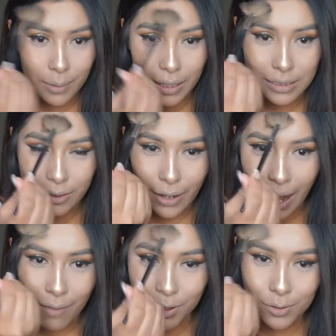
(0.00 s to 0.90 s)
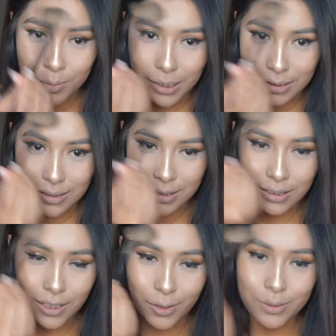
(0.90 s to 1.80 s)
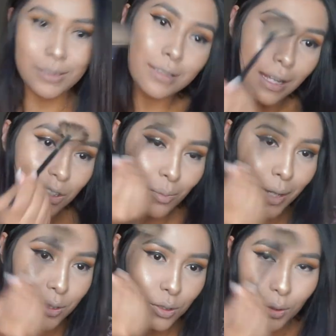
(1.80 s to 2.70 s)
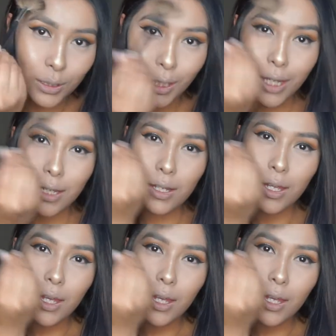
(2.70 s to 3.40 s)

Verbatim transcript: I mean, I still have those because, you know, it's a sentimental thing.